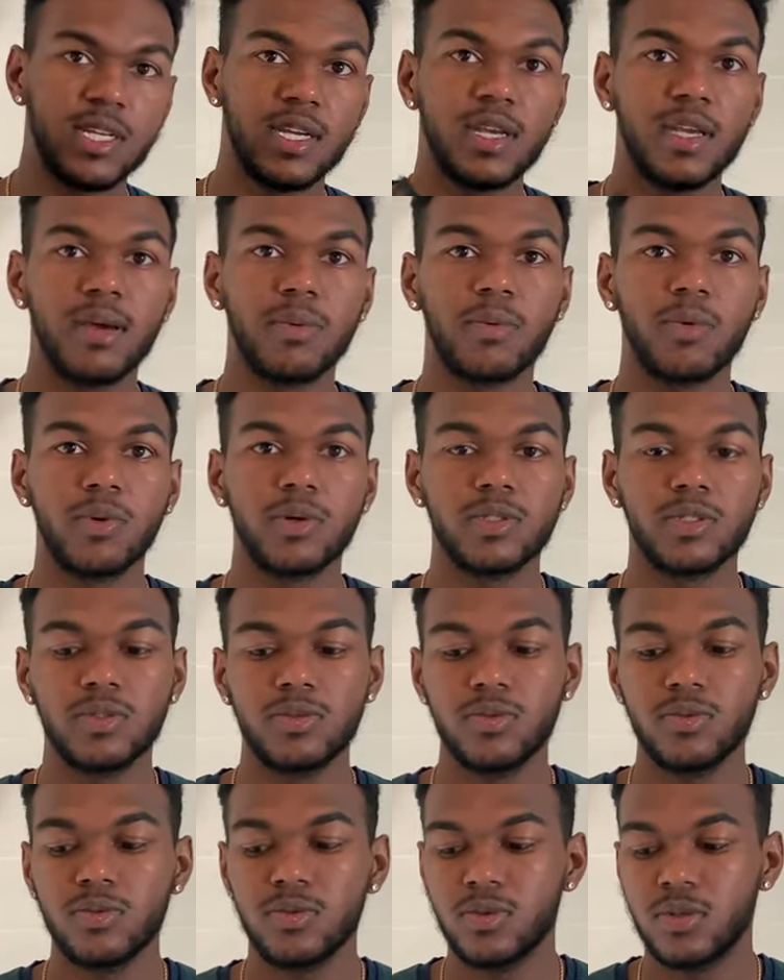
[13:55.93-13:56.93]
say I'm going
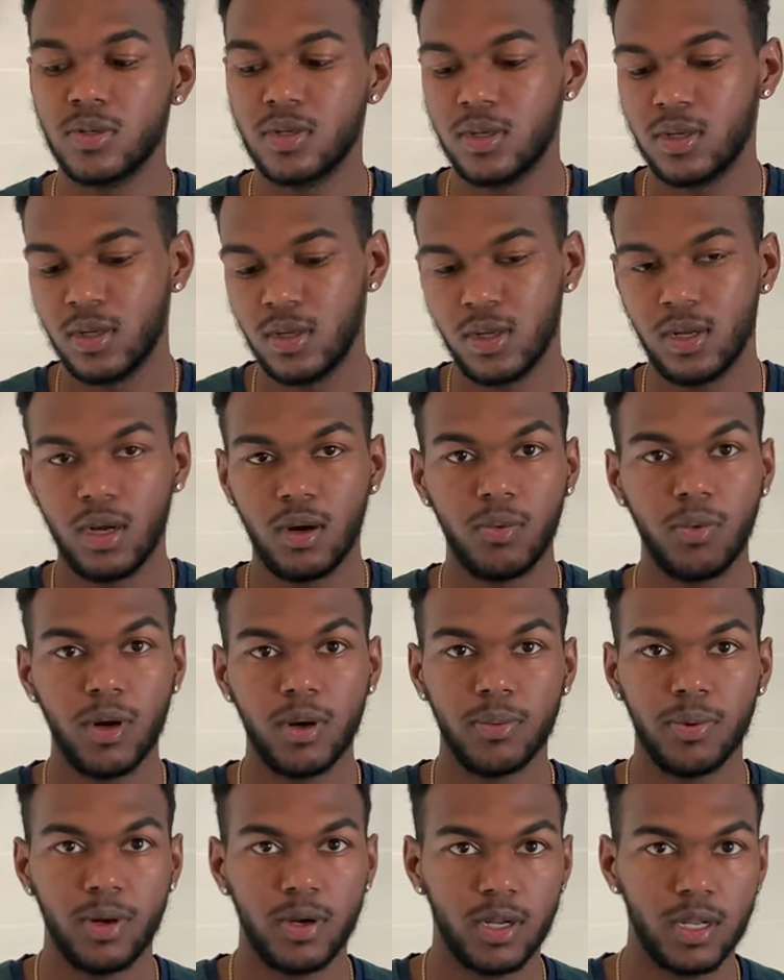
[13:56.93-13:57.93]
to a water
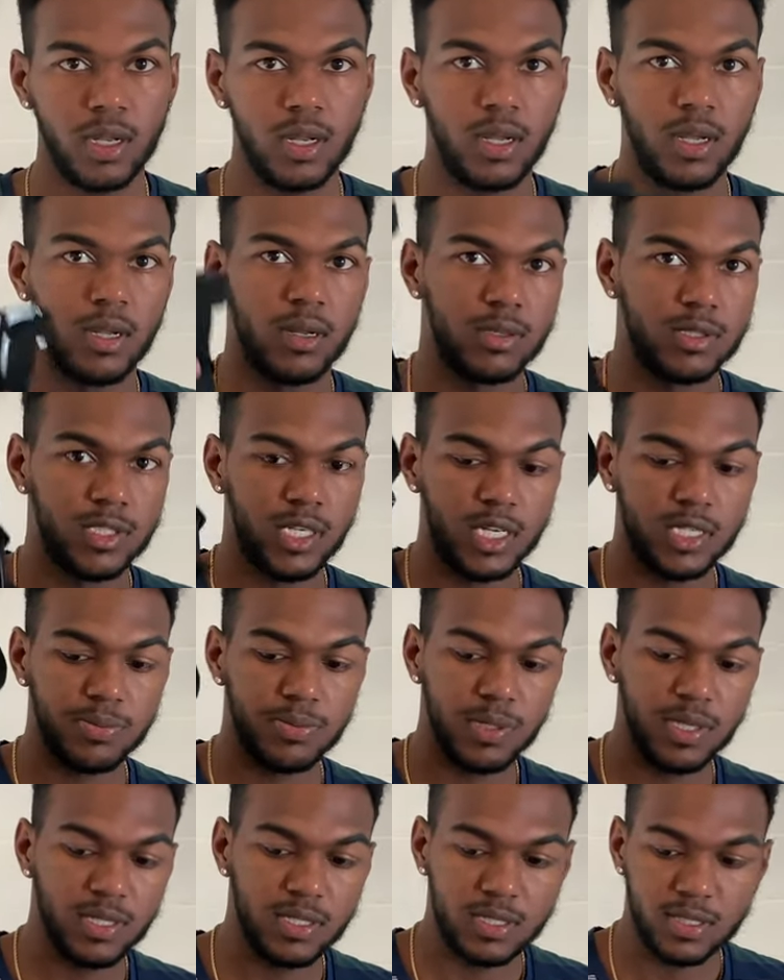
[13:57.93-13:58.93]
park, chest
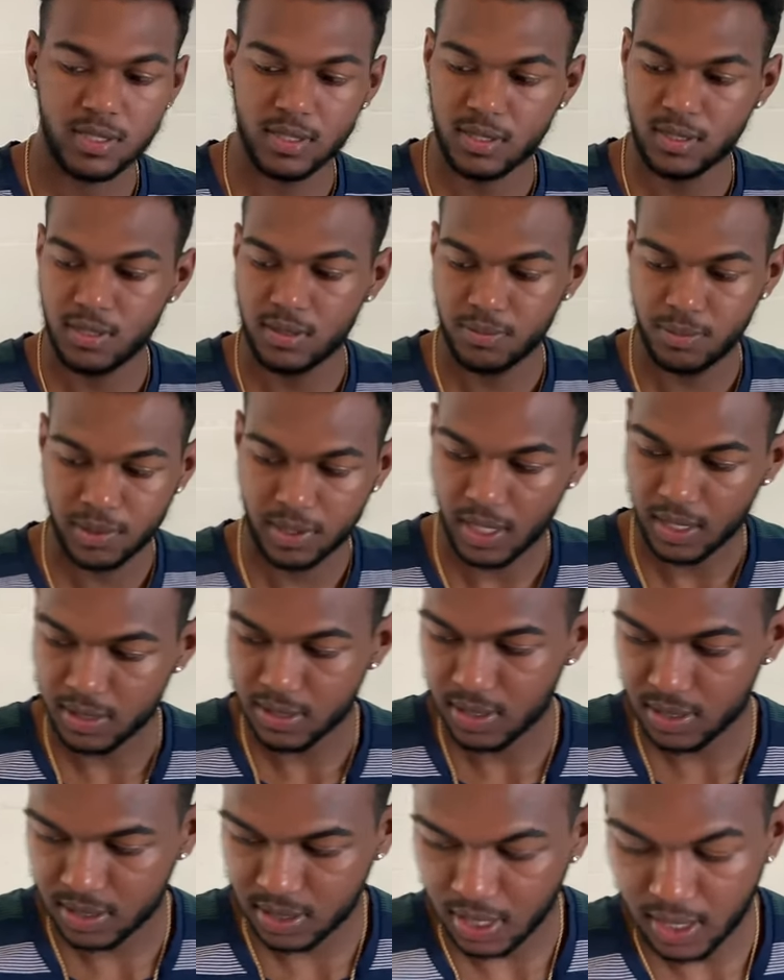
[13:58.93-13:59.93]
piece, put that
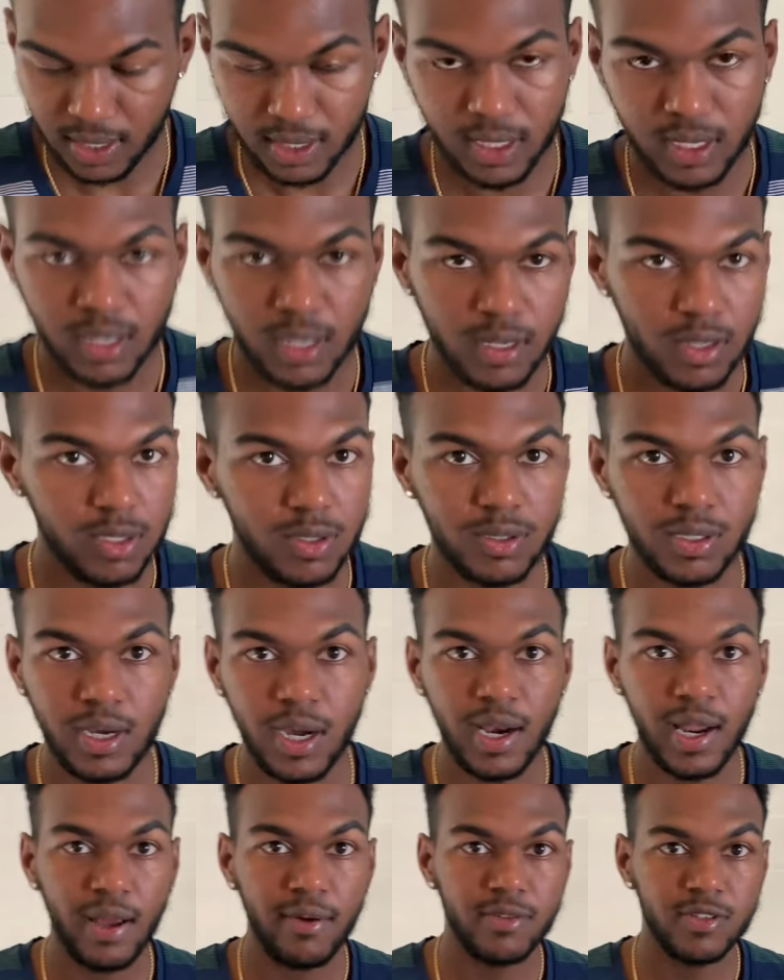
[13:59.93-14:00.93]
to the side. You got
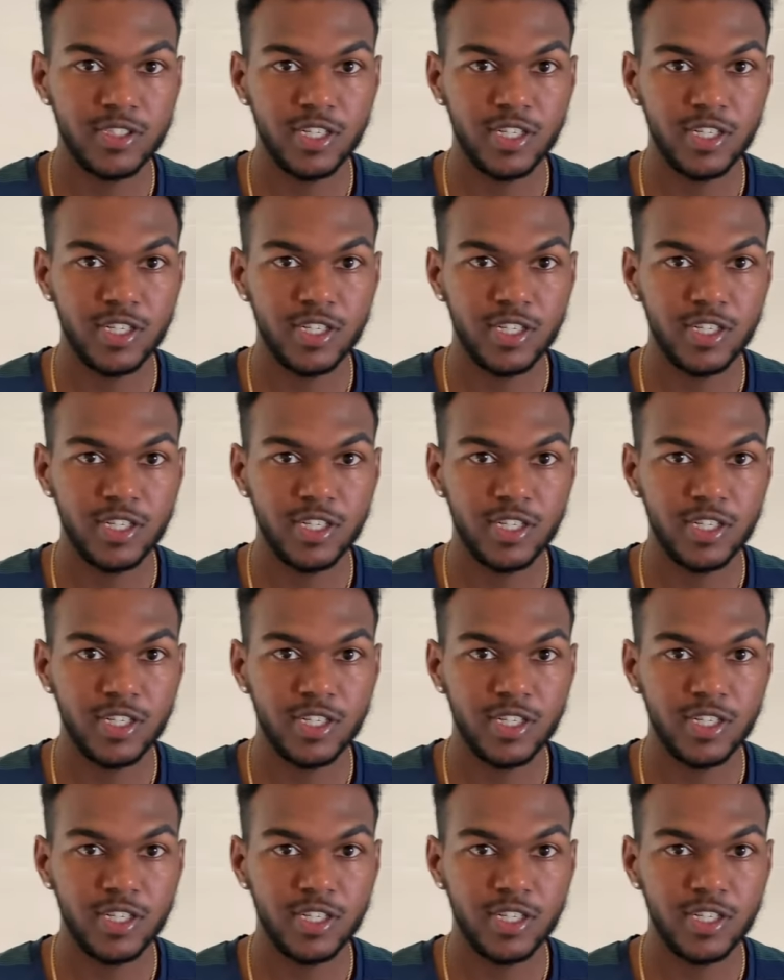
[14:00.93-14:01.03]
to have a